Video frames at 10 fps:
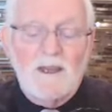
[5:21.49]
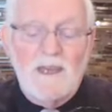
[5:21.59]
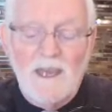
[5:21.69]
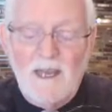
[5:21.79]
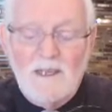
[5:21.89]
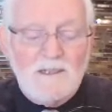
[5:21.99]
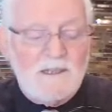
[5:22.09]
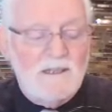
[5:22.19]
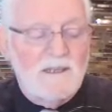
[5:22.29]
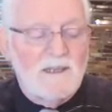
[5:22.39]

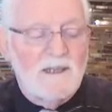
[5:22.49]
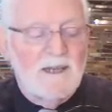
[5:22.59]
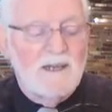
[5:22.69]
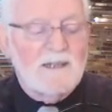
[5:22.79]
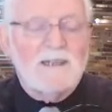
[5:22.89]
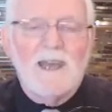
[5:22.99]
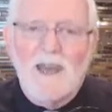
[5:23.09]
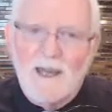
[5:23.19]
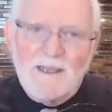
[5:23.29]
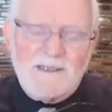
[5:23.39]
carelessly and
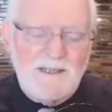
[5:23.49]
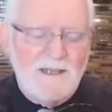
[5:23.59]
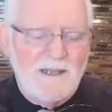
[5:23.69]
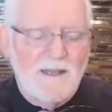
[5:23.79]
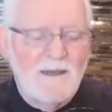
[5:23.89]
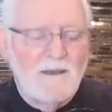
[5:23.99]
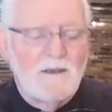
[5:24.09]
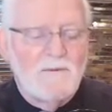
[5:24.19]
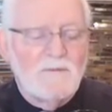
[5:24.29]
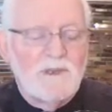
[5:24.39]
callously
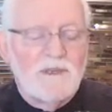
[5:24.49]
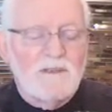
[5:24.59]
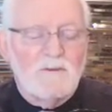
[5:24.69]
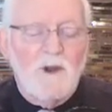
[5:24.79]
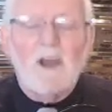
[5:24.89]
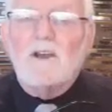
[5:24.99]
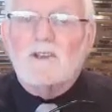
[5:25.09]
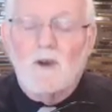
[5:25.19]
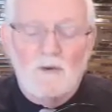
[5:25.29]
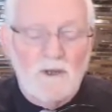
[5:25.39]
being
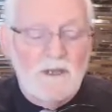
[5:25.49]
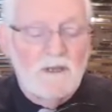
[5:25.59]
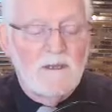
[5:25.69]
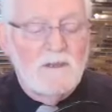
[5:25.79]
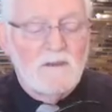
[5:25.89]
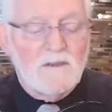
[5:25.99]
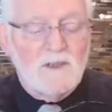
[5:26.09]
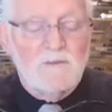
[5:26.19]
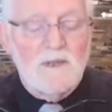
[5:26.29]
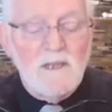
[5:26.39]
derogatory to
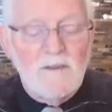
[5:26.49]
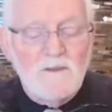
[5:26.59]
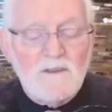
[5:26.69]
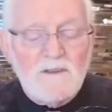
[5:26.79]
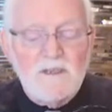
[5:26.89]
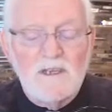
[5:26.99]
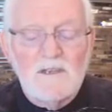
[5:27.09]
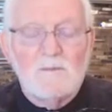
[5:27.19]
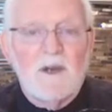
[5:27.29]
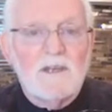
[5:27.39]
the believers
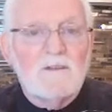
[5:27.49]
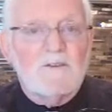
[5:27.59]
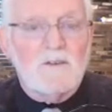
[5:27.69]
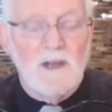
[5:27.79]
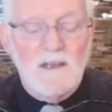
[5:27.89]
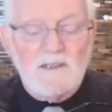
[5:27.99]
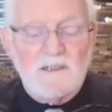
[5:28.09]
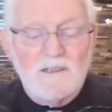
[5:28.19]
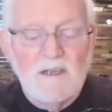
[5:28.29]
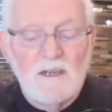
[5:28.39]
in the body of
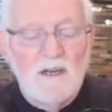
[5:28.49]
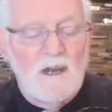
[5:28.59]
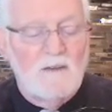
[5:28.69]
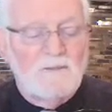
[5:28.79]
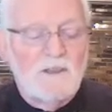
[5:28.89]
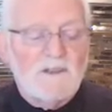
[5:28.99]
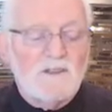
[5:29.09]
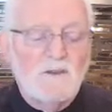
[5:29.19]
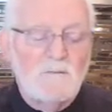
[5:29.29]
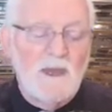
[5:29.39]
Christ of these
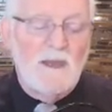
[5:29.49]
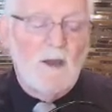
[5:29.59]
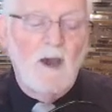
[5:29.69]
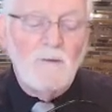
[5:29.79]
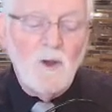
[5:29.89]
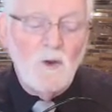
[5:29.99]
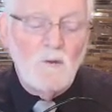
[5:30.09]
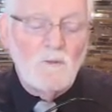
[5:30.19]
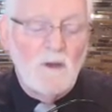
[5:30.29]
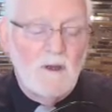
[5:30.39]
two men, of
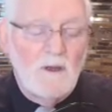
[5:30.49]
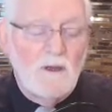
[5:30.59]
whom